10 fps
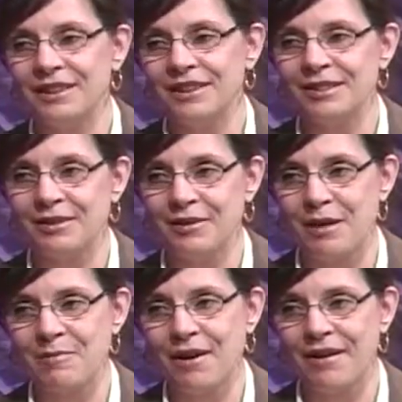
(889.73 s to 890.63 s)
is a
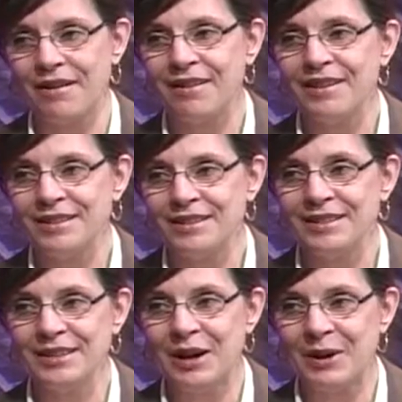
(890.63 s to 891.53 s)
grab bar.
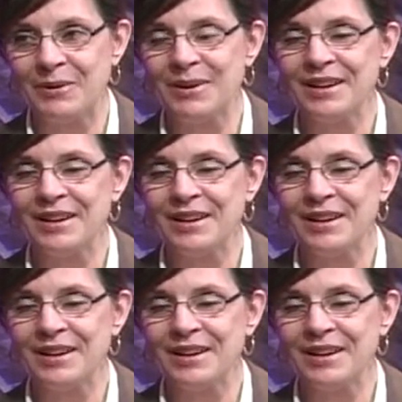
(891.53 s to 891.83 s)
So